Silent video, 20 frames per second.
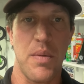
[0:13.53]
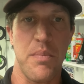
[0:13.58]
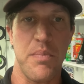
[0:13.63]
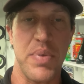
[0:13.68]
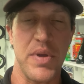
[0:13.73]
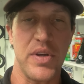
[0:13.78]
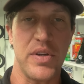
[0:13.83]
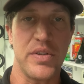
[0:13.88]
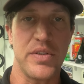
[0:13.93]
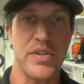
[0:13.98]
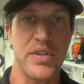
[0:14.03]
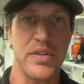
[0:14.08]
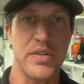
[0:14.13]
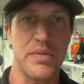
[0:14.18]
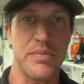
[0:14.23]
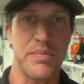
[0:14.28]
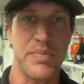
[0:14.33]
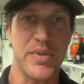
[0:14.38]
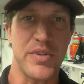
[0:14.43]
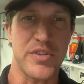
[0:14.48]
build,
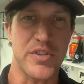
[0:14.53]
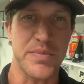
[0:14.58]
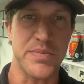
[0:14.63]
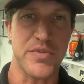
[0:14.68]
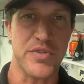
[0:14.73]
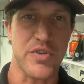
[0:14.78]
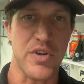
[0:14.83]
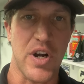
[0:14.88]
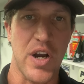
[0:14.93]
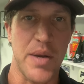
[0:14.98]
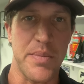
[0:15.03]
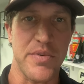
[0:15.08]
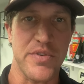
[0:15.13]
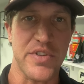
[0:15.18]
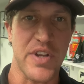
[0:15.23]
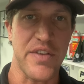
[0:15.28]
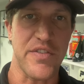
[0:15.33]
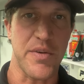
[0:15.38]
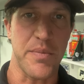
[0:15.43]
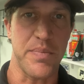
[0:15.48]
build
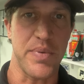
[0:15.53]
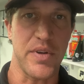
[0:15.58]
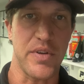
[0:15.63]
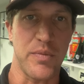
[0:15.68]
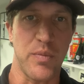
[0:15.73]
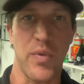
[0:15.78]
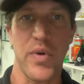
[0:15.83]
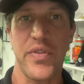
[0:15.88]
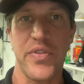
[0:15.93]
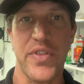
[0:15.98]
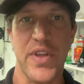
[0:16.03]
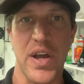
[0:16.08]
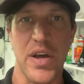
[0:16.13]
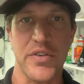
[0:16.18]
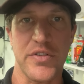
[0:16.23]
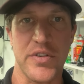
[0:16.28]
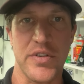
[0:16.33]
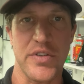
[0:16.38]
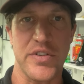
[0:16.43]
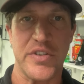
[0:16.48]
subscribers. I have to build
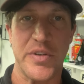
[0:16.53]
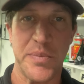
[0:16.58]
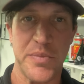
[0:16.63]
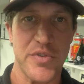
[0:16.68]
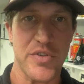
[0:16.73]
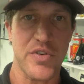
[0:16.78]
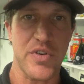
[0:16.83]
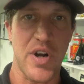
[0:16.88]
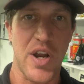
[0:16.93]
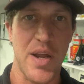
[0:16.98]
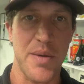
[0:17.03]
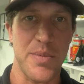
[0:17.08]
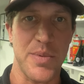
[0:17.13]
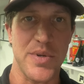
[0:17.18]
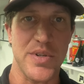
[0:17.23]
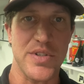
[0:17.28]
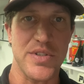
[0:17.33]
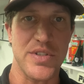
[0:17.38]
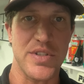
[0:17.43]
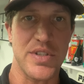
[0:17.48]
1,000
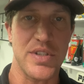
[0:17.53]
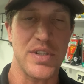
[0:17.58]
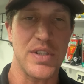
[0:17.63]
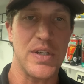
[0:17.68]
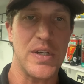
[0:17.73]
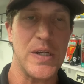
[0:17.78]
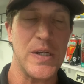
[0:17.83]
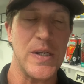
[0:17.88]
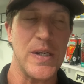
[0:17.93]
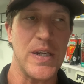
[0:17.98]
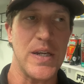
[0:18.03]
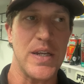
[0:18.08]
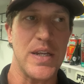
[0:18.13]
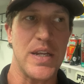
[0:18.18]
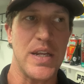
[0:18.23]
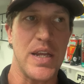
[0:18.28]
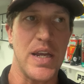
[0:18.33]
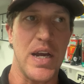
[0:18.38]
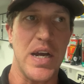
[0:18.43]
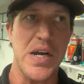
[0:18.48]
subscribers.
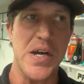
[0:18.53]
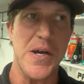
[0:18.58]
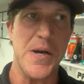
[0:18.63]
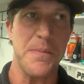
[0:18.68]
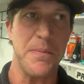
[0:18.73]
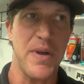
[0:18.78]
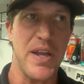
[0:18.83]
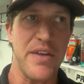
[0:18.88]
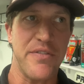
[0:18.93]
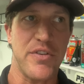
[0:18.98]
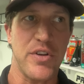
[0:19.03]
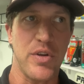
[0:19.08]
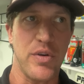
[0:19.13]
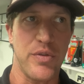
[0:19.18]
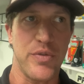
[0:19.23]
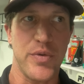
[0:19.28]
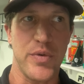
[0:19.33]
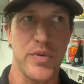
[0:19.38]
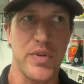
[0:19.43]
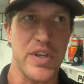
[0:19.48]
Um, I have to go
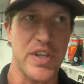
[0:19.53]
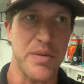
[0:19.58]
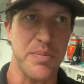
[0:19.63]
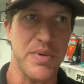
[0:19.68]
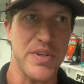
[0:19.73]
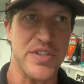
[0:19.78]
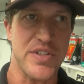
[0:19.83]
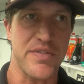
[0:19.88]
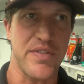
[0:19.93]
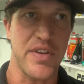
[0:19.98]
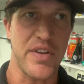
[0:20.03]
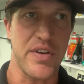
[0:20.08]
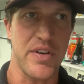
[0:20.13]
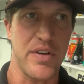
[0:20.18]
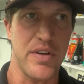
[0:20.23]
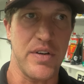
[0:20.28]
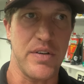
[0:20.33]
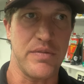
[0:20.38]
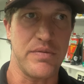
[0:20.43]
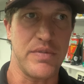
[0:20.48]
through like a bunch of
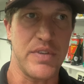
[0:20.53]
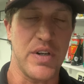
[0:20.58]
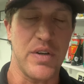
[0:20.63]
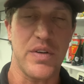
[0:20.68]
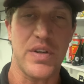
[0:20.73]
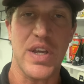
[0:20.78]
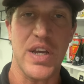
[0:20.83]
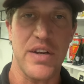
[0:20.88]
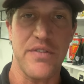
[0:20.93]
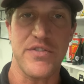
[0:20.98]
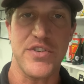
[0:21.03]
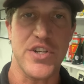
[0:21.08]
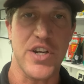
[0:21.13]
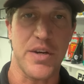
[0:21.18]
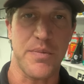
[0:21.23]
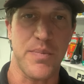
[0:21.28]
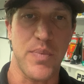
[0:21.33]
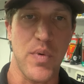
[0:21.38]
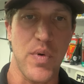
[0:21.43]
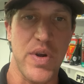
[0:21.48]
other, you know, kind of
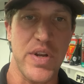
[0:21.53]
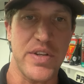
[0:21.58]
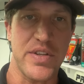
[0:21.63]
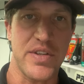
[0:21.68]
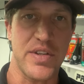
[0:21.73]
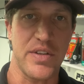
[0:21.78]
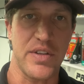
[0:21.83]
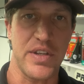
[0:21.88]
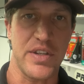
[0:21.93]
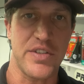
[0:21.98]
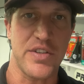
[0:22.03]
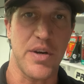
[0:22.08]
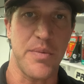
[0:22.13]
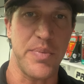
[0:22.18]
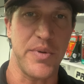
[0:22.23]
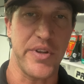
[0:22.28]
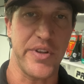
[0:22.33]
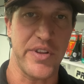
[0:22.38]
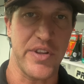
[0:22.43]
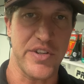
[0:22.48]
checkpoints to like start
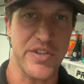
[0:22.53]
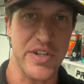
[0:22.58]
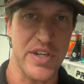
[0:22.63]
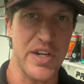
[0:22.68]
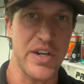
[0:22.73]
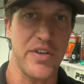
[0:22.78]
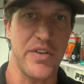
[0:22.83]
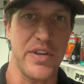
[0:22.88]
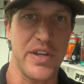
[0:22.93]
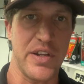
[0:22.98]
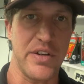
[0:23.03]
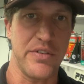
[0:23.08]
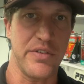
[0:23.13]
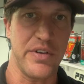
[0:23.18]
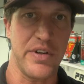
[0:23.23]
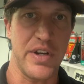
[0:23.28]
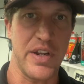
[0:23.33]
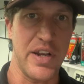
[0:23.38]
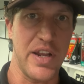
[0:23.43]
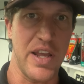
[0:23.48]
building the channel. I gotta
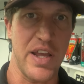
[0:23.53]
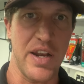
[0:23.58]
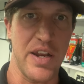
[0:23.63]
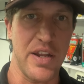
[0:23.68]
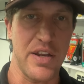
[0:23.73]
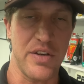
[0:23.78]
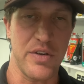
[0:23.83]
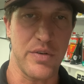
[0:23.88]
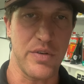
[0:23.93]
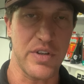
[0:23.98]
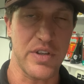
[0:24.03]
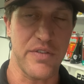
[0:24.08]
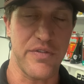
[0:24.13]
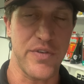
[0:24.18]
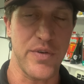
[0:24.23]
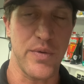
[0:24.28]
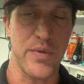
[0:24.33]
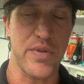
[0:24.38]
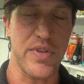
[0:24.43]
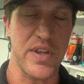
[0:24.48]
learn how to edit and do like a
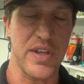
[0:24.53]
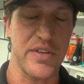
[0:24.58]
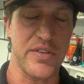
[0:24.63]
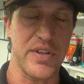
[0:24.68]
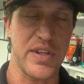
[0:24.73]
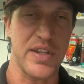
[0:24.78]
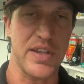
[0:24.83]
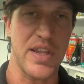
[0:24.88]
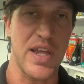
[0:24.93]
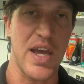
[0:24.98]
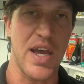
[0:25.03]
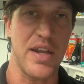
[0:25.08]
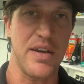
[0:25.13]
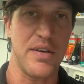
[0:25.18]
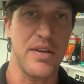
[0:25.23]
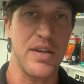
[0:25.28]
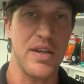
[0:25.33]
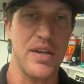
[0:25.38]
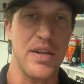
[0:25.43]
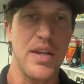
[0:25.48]
few things like
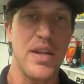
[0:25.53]
that